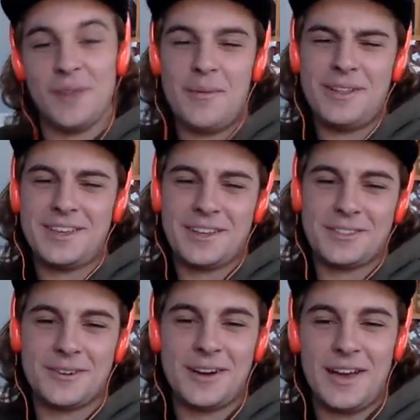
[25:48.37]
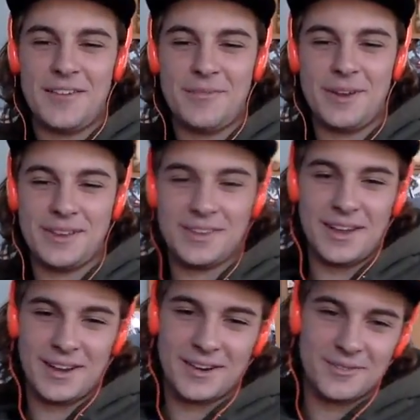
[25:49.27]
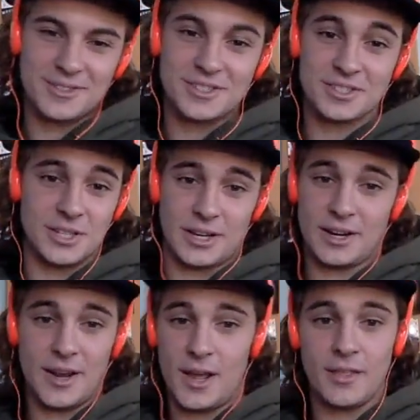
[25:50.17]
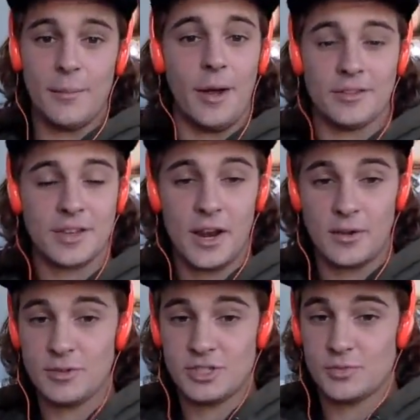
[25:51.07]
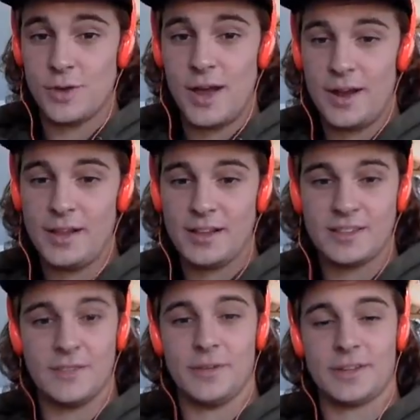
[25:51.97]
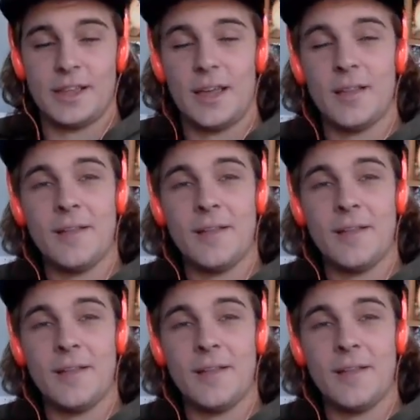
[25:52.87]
I mean, it's like a 3.5-minute thing, and it was just like a day of them out skating, which is rad. I like stuff like that.